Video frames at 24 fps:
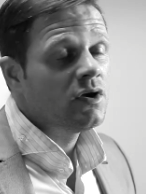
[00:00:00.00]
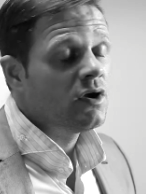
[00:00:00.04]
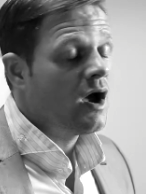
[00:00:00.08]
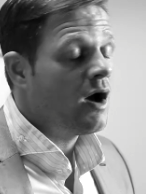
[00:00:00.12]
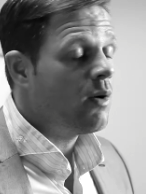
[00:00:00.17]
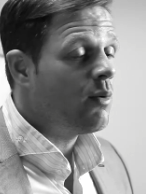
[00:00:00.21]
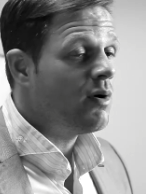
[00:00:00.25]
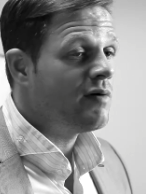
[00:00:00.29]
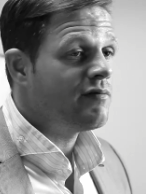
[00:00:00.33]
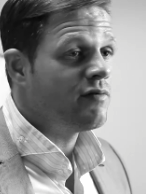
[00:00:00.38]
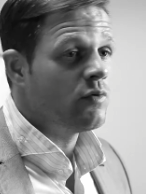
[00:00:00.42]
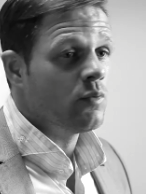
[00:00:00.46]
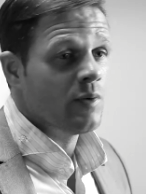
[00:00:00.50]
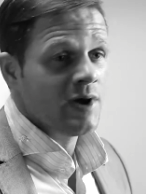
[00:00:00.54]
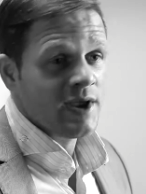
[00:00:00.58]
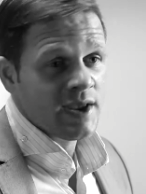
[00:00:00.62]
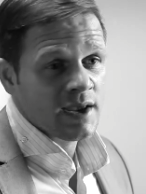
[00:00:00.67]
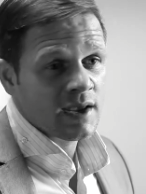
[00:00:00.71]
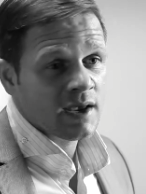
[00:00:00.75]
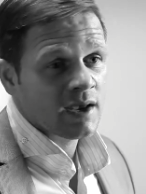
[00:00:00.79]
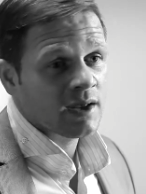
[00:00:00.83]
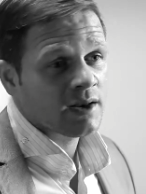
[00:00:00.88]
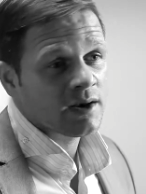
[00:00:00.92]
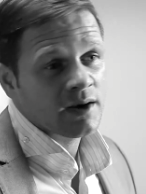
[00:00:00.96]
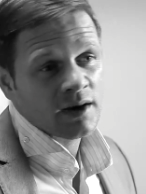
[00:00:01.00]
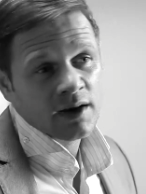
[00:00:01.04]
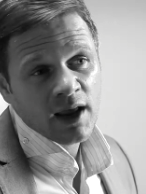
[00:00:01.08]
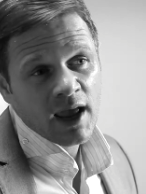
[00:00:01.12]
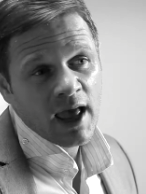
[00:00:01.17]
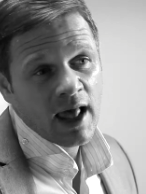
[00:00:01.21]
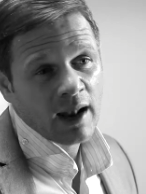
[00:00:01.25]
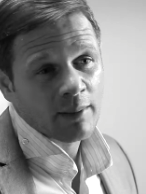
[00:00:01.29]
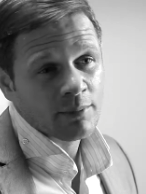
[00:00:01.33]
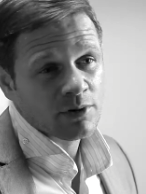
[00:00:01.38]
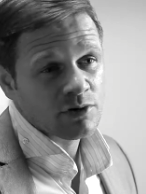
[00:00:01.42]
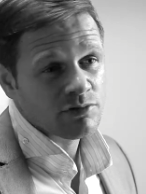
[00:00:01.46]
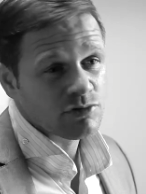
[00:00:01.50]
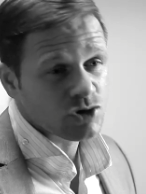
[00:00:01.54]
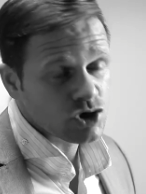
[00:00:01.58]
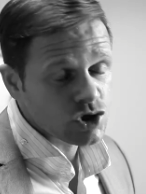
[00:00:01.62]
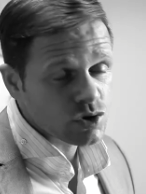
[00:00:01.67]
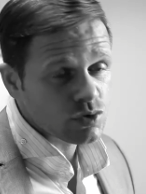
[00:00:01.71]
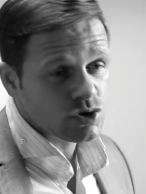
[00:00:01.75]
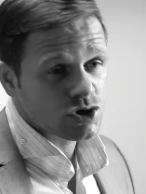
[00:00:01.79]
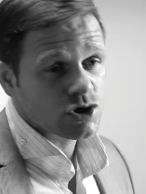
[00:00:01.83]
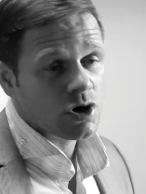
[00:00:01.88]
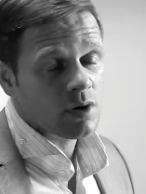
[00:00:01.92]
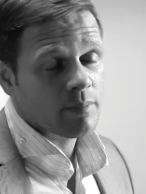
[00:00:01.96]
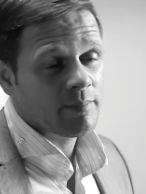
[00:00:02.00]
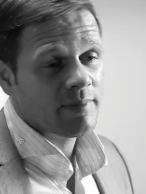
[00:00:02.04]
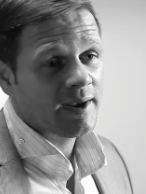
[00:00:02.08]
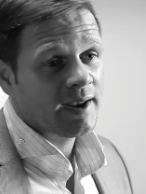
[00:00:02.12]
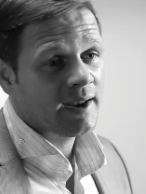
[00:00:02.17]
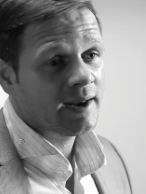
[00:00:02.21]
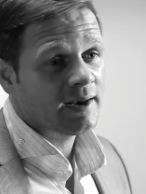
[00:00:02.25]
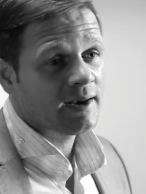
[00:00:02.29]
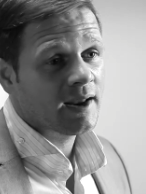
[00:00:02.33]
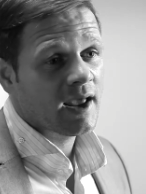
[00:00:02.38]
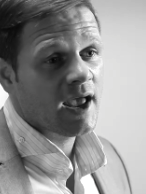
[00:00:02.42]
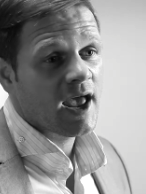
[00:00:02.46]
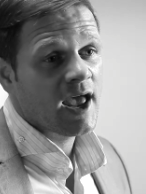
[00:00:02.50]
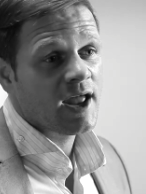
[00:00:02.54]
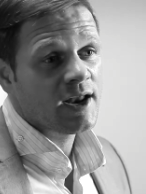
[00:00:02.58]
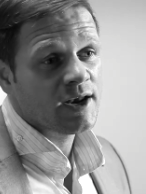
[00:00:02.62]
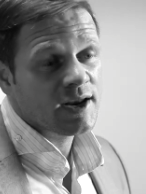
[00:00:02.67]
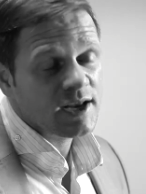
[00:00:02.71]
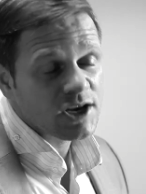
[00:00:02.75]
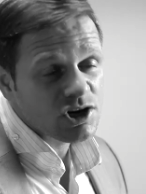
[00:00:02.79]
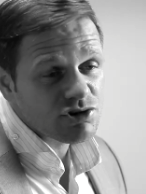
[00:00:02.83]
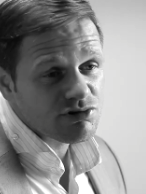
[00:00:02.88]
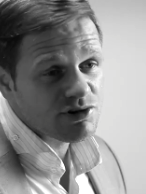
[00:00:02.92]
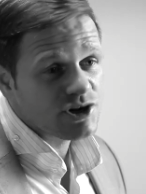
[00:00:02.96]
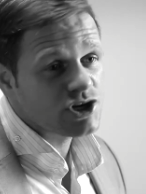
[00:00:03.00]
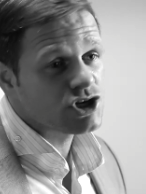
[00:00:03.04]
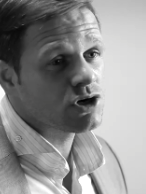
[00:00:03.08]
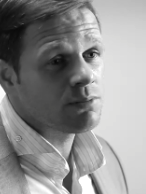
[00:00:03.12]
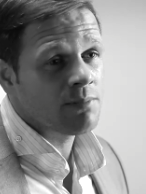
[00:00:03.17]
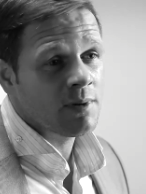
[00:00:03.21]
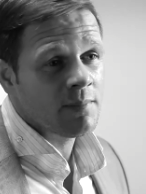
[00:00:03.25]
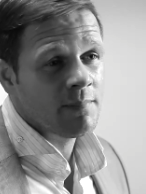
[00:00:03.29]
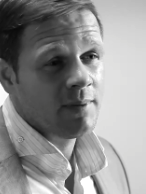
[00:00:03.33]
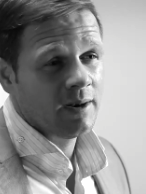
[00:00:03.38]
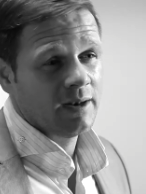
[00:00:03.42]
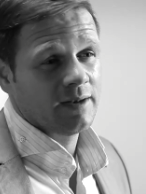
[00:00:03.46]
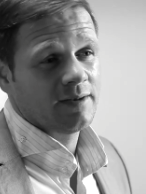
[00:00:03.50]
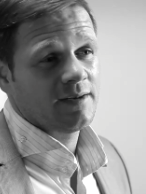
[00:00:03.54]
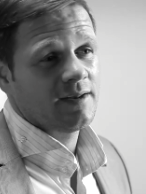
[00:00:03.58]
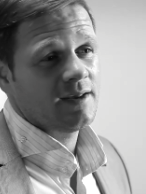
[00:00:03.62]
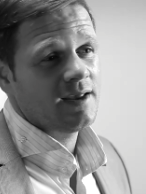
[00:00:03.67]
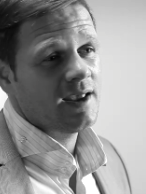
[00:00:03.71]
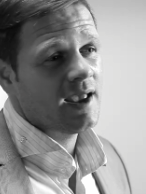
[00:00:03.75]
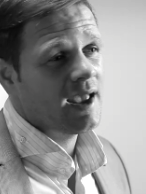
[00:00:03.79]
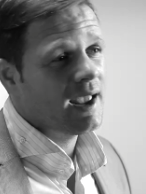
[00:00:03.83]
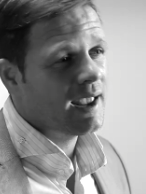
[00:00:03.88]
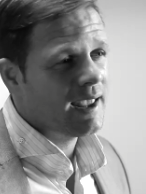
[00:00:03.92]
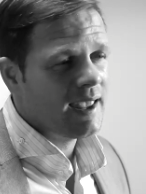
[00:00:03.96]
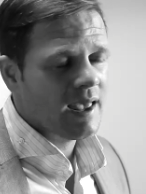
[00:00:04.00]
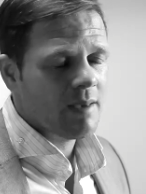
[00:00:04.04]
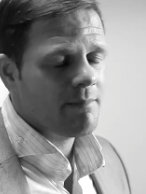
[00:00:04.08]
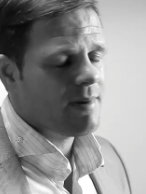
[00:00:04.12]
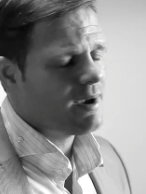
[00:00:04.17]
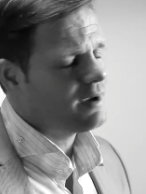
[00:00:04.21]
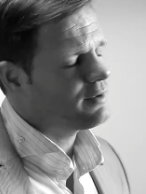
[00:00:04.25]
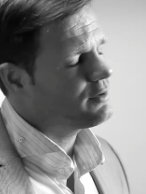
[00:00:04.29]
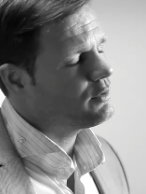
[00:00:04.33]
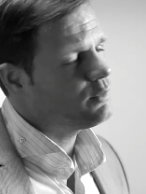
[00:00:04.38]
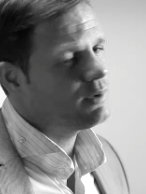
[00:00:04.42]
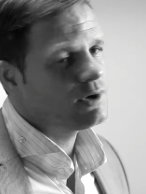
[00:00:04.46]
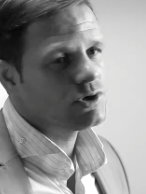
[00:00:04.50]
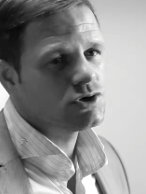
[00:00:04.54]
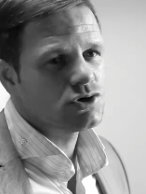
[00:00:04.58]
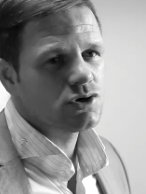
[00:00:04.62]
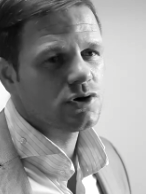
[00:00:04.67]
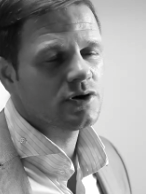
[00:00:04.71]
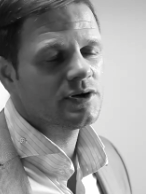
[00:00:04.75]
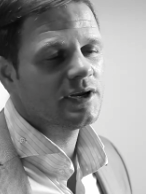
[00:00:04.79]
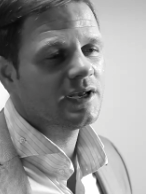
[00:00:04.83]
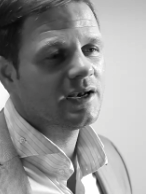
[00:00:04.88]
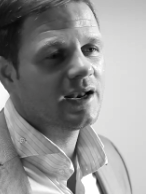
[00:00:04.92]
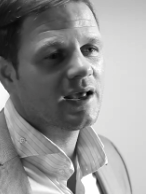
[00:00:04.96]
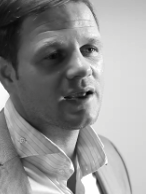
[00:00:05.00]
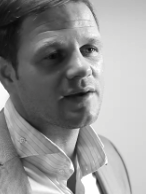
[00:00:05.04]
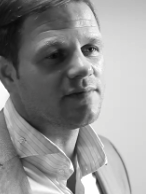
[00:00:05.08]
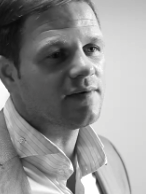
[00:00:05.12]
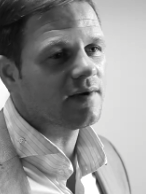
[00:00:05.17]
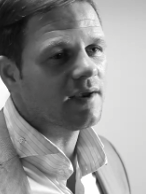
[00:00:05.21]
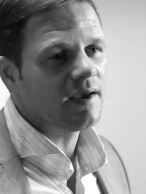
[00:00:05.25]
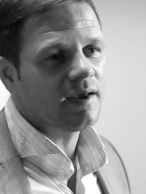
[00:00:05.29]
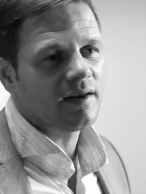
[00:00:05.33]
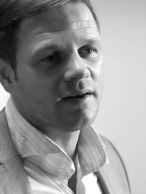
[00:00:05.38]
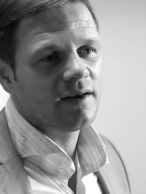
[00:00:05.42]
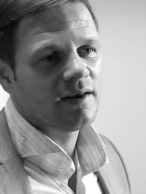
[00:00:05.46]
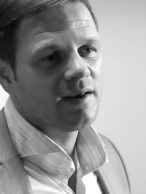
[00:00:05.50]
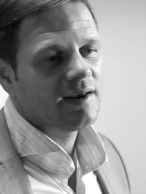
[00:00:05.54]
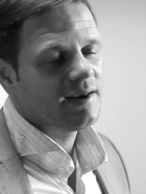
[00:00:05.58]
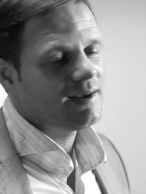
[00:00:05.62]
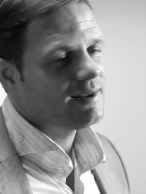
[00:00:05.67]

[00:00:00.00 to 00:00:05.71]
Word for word: However, we can help you reduce your pain and increase your mobility and get back to enjoying your life again.